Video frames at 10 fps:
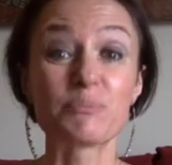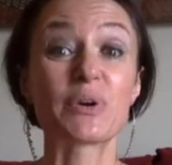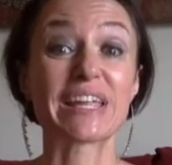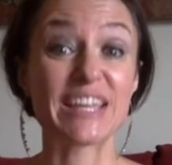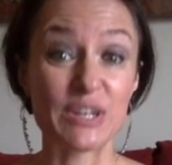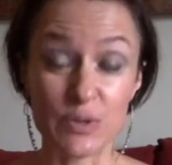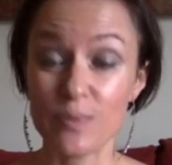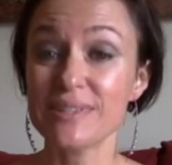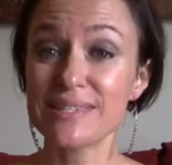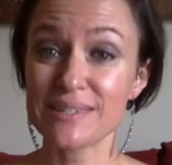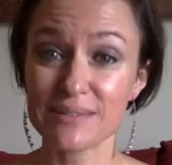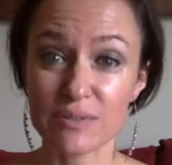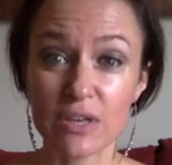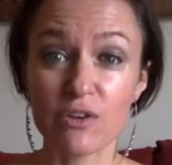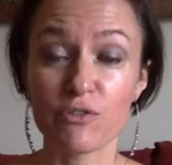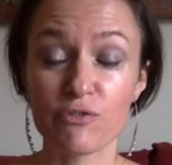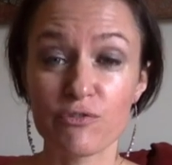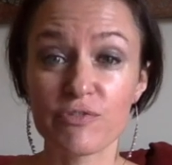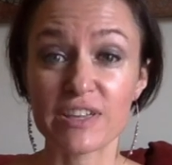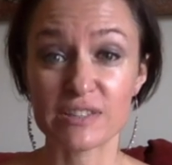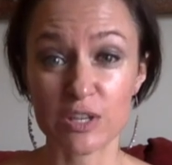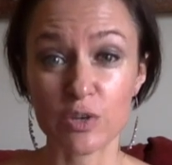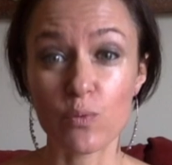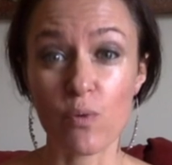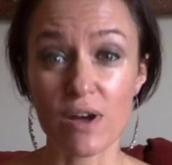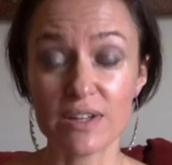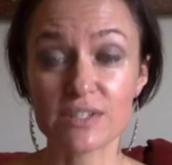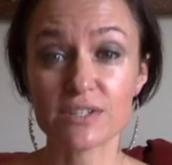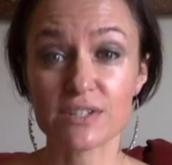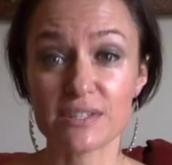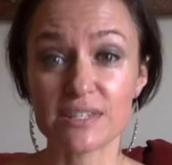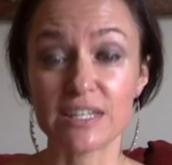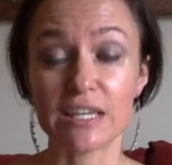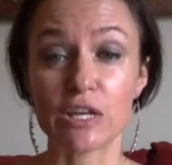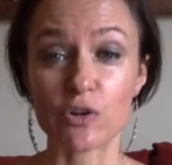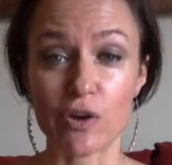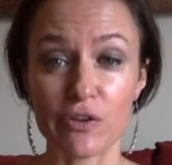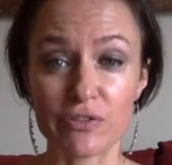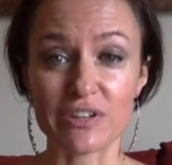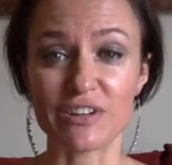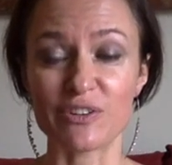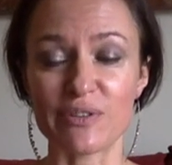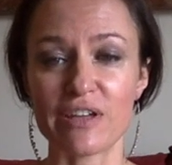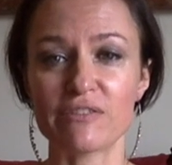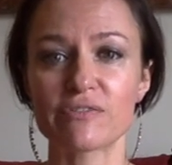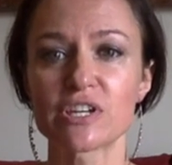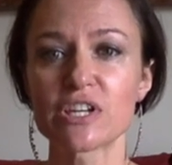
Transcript: bring in new ones of things that you want to see in your health and in your life.